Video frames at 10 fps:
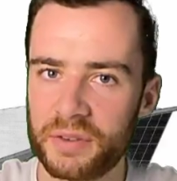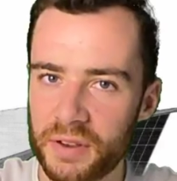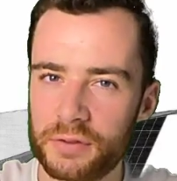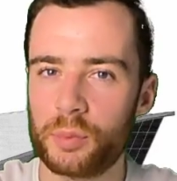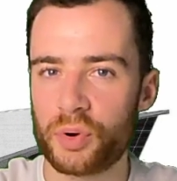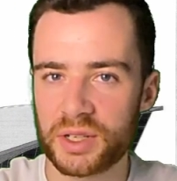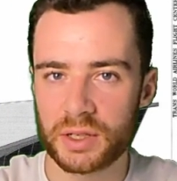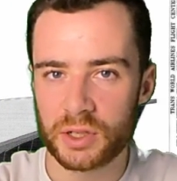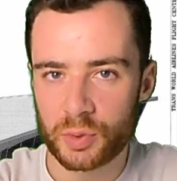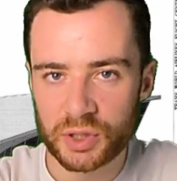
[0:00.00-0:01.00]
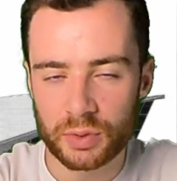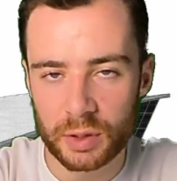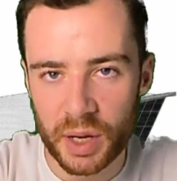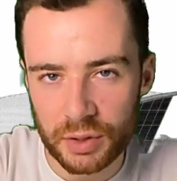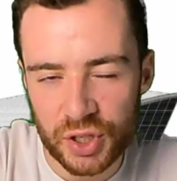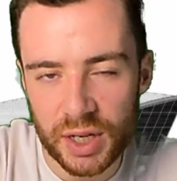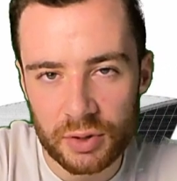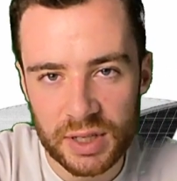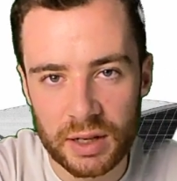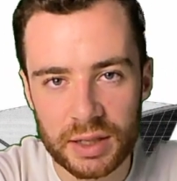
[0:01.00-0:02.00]
of my favourite precedents when talking about
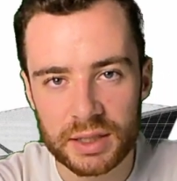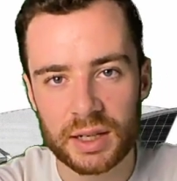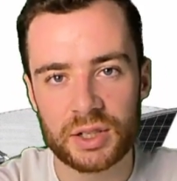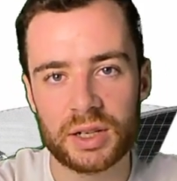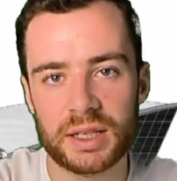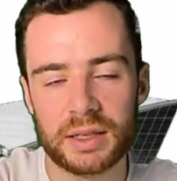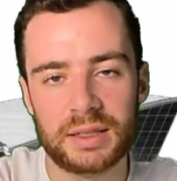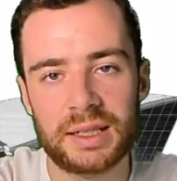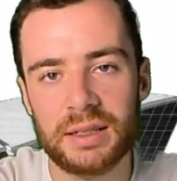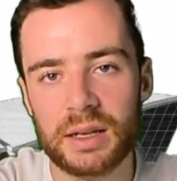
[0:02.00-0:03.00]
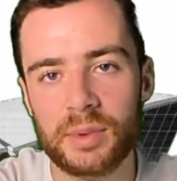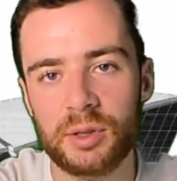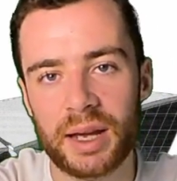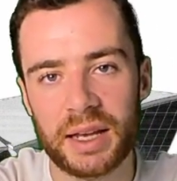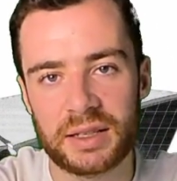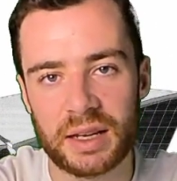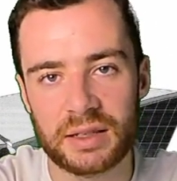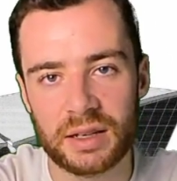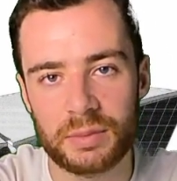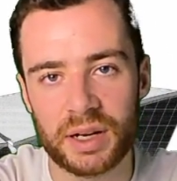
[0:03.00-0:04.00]
shells in architecture is the TWA
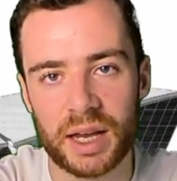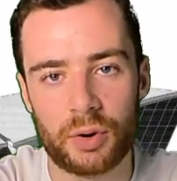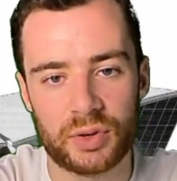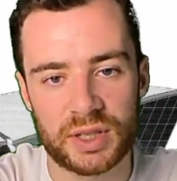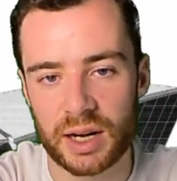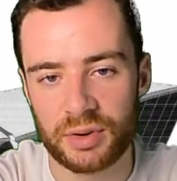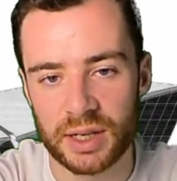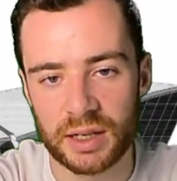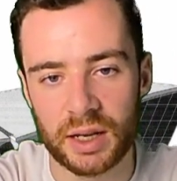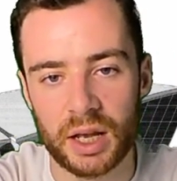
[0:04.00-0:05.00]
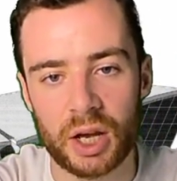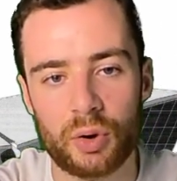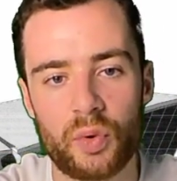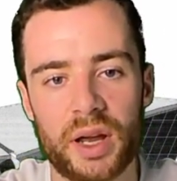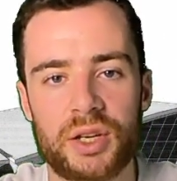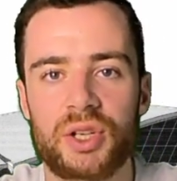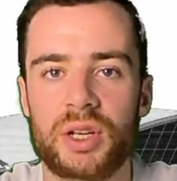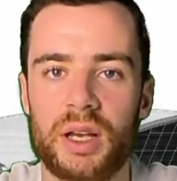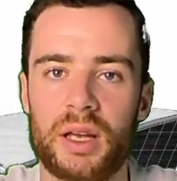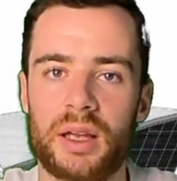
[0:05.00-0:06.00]
Centre by Eero Saarinen,
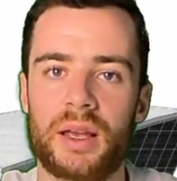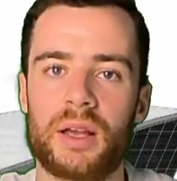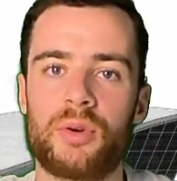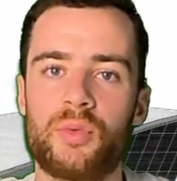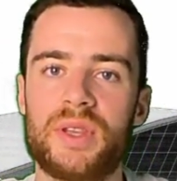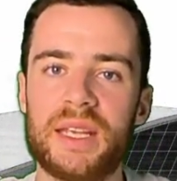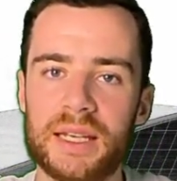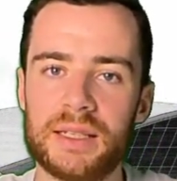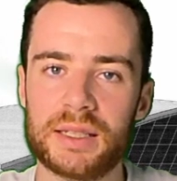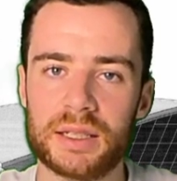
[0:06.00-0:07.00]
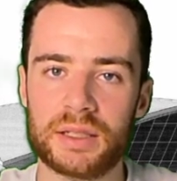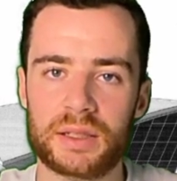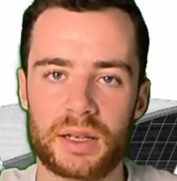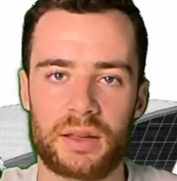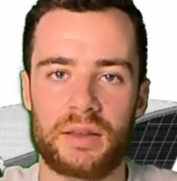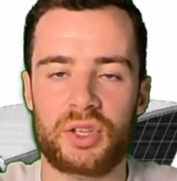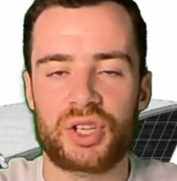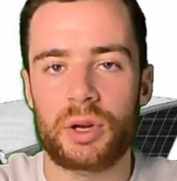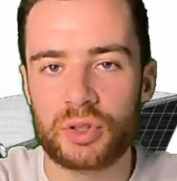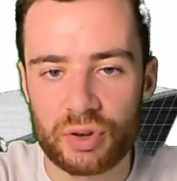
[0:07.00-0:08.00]
which needed this
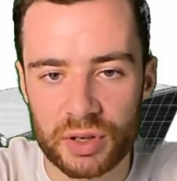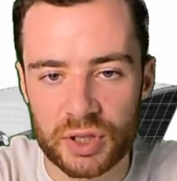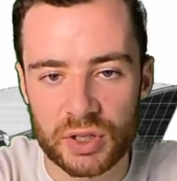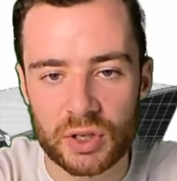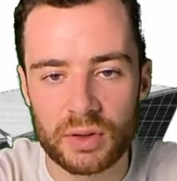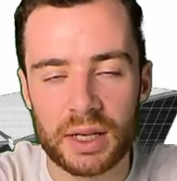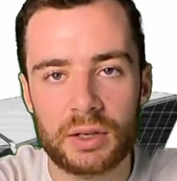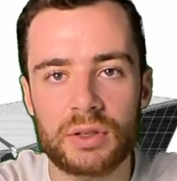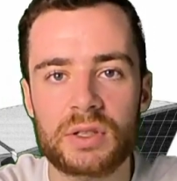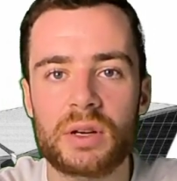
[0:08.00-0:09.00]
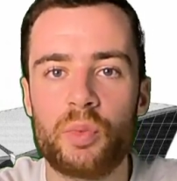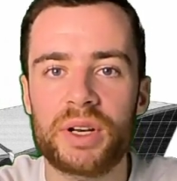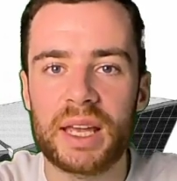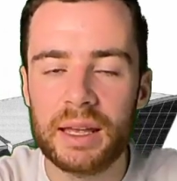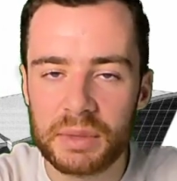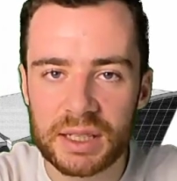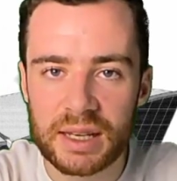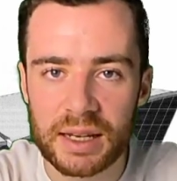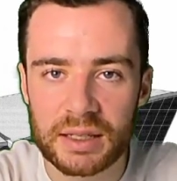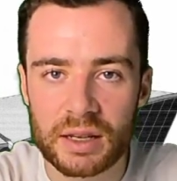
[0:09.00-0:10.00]
shell structure so that it could somewhat
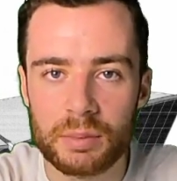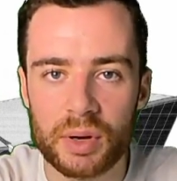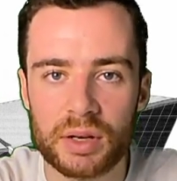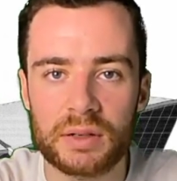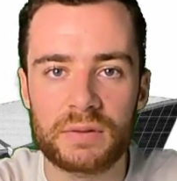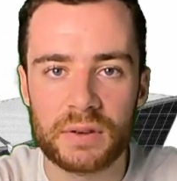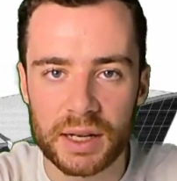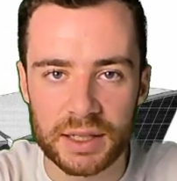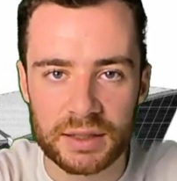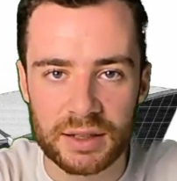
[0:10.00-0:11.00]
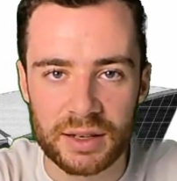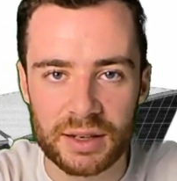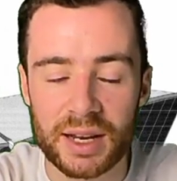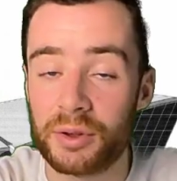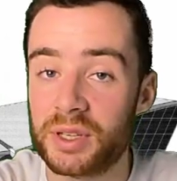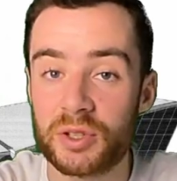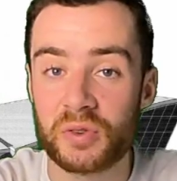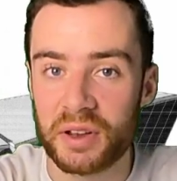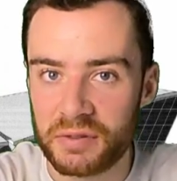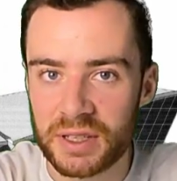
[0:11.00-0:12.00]
imitate a bird in flight. Now, this
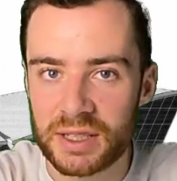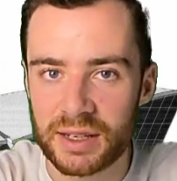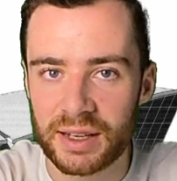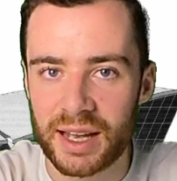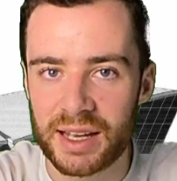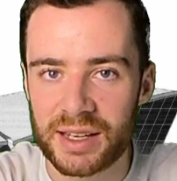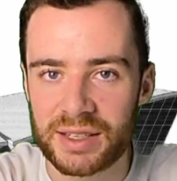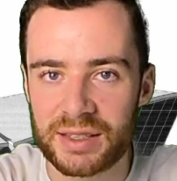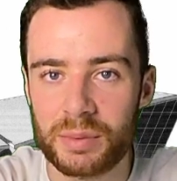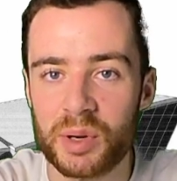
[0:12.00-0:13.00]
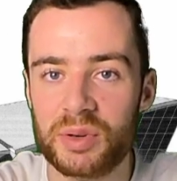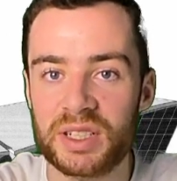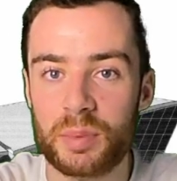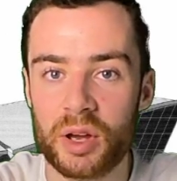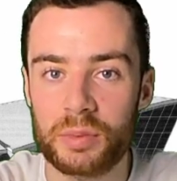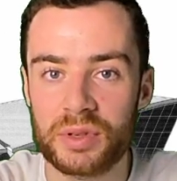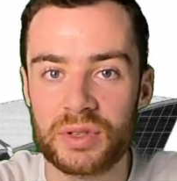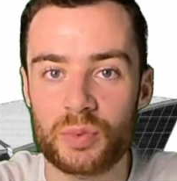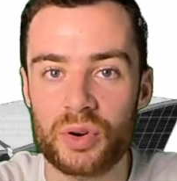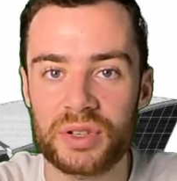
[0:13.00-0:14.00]
was quite fitting as the building's
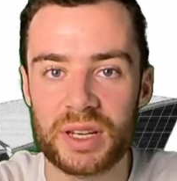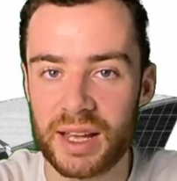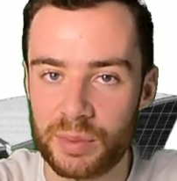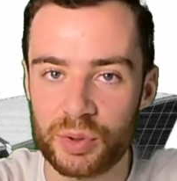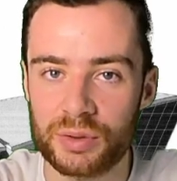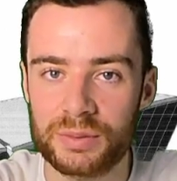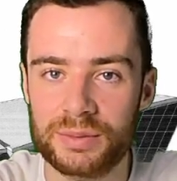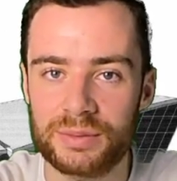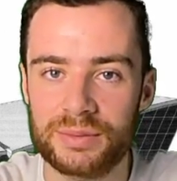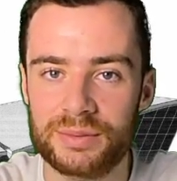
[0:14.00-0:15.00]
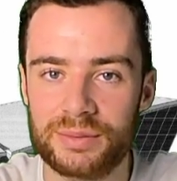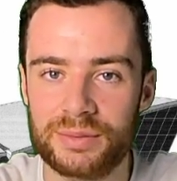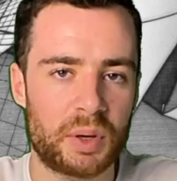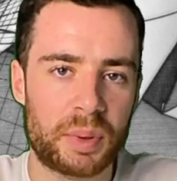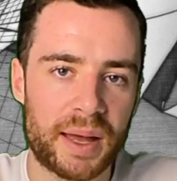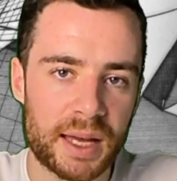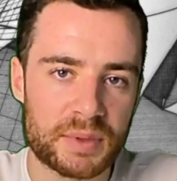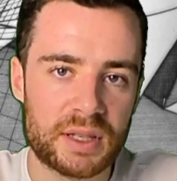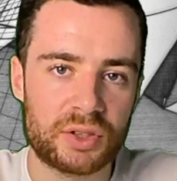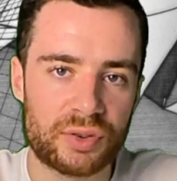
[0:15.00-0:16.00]
purpose was an airport. But
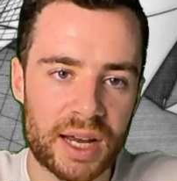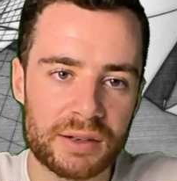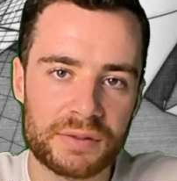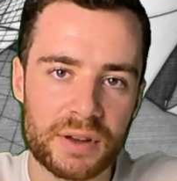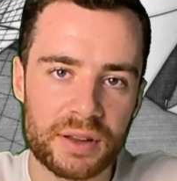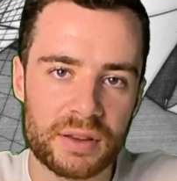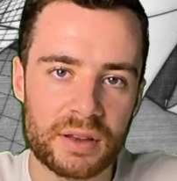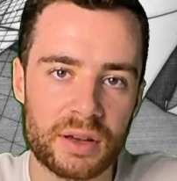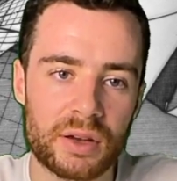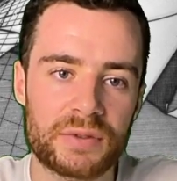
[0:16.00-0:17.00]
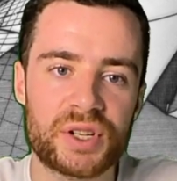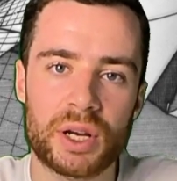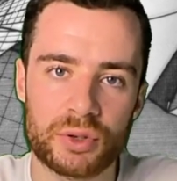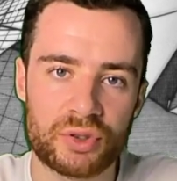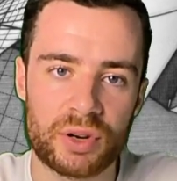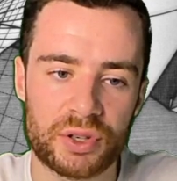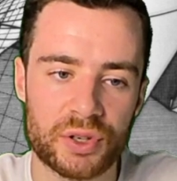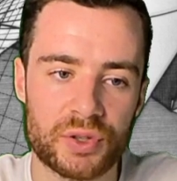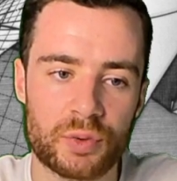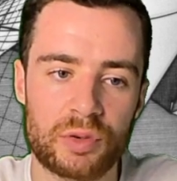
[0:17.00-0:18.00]
perhaps the grandfather of shell
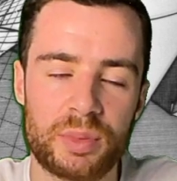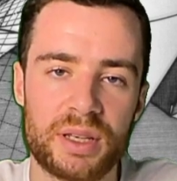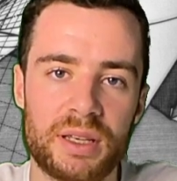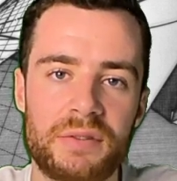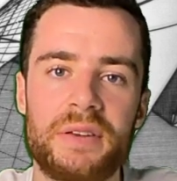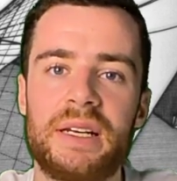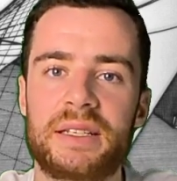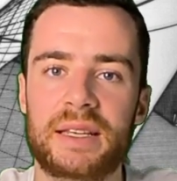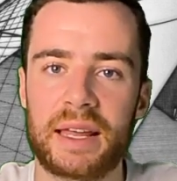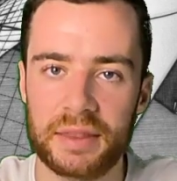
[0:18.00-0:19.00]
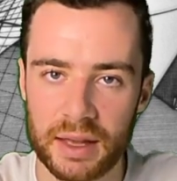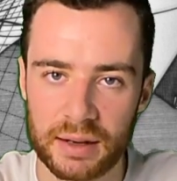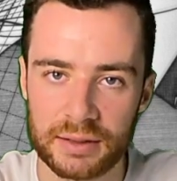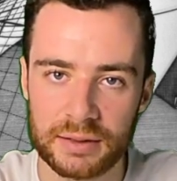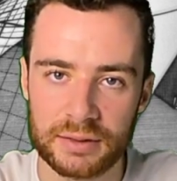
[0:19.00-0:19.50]
structures would be Felix Candela.